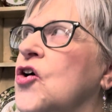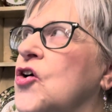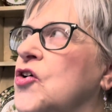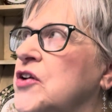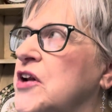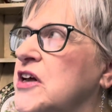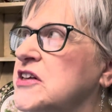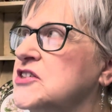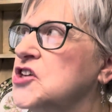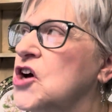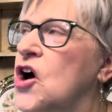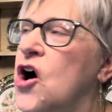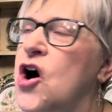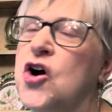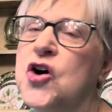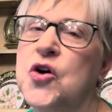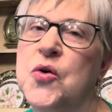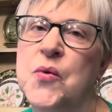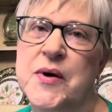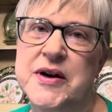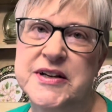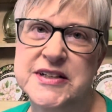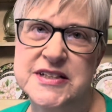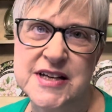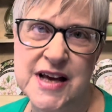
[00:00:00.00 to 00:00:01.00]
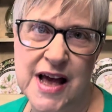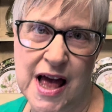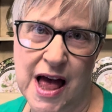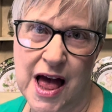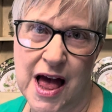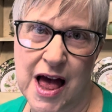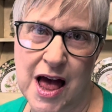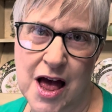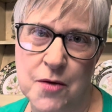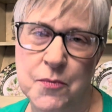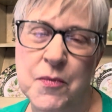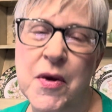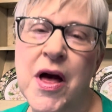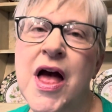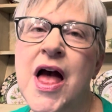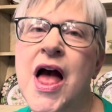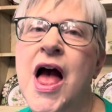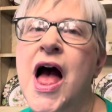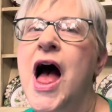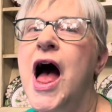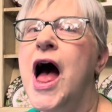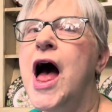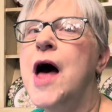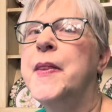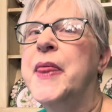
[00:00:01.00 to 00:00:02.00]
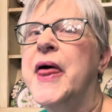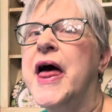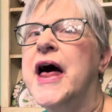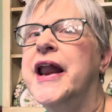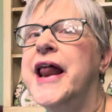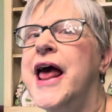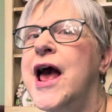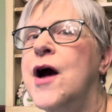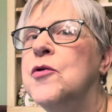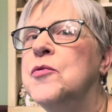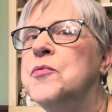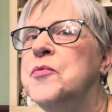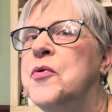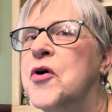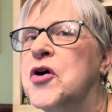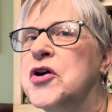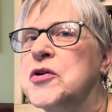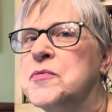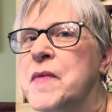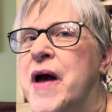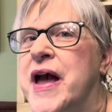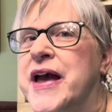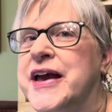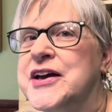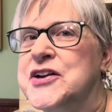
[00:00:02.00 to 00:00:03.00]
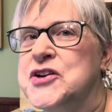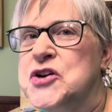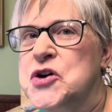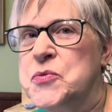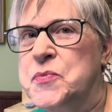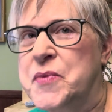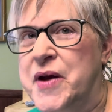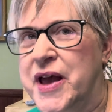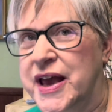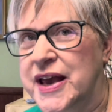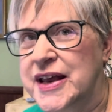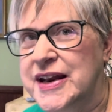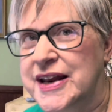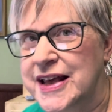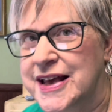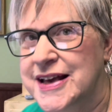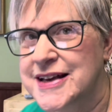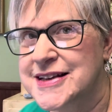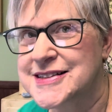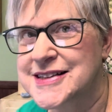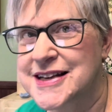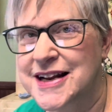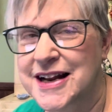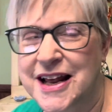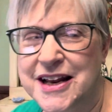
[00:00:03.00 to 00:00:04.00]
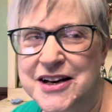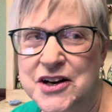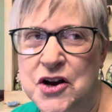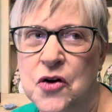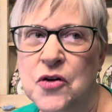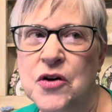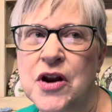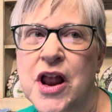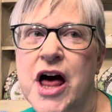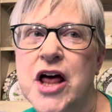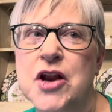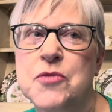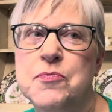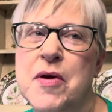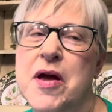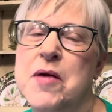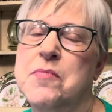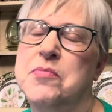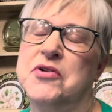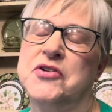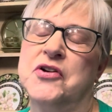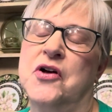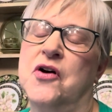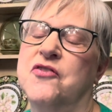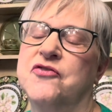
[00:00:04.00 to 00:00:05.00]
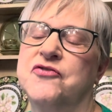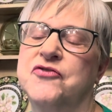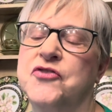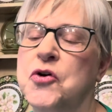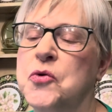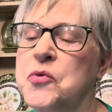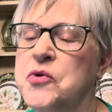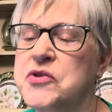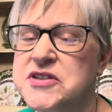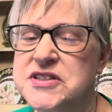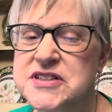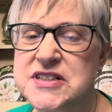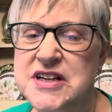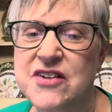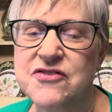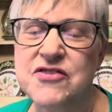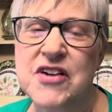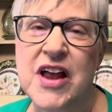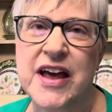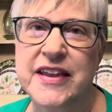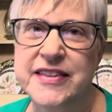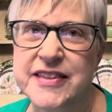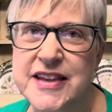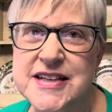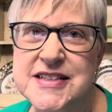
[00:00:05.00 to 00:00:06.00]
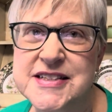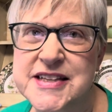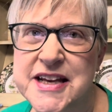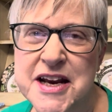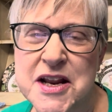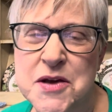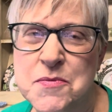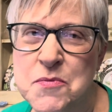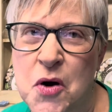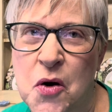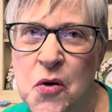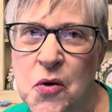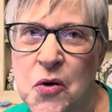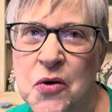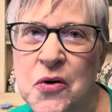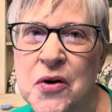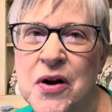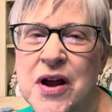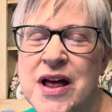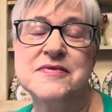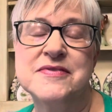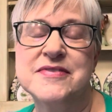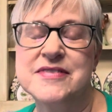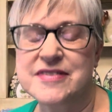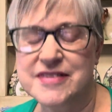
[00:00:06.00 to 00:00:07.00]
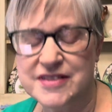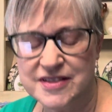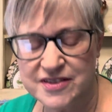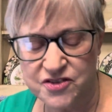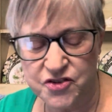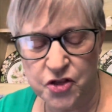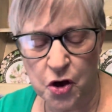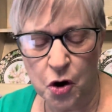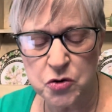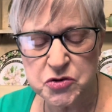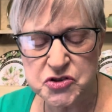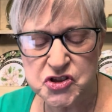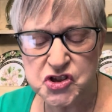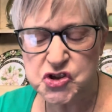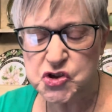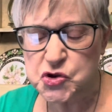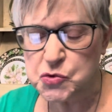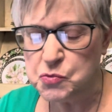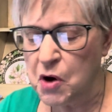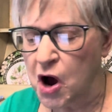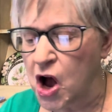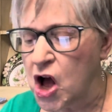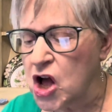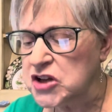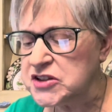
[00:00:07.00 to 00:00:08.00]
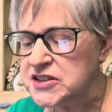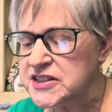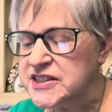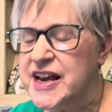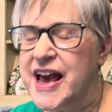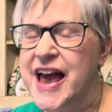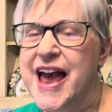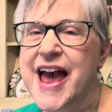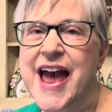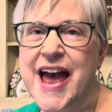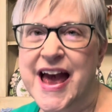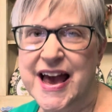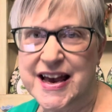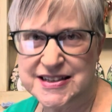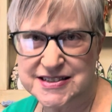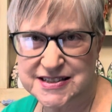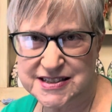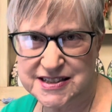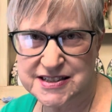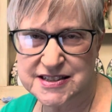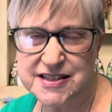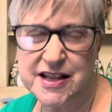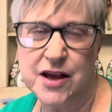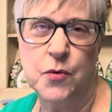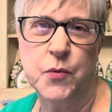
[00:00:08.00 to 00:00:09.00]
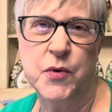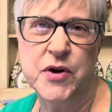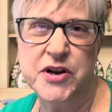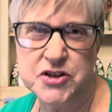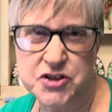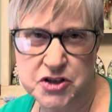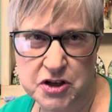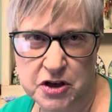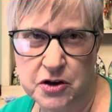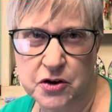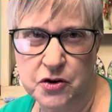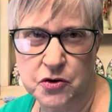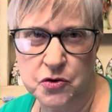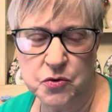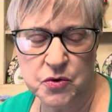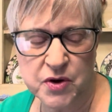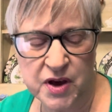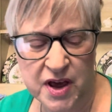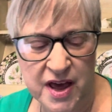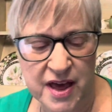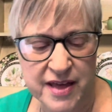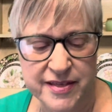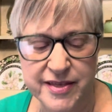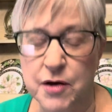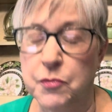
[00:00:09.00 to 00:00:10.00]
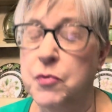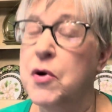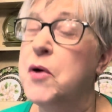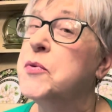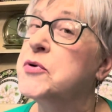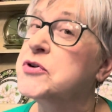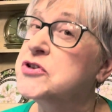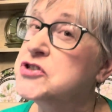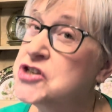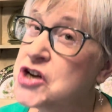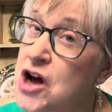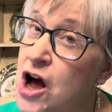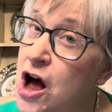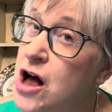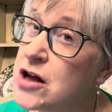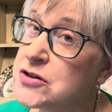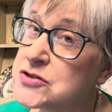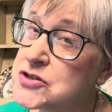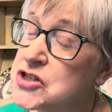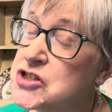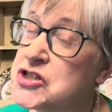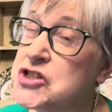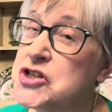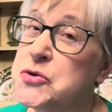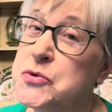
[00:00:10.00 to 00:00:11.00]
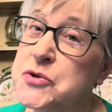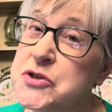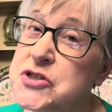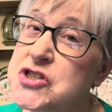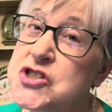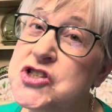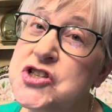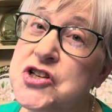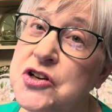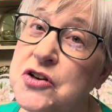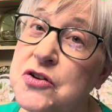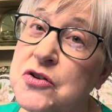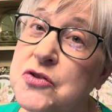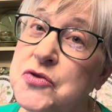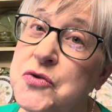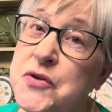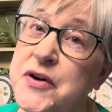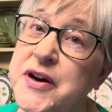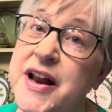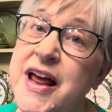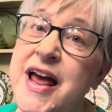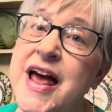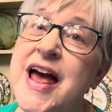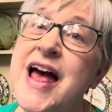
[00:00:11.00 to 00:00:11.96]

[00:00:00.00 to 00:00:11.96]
a talk one time about how important making your bed is. And I know a lot of people don't fool with stuff like this anymore. Those small tasks that we do, that we were taught to do as children,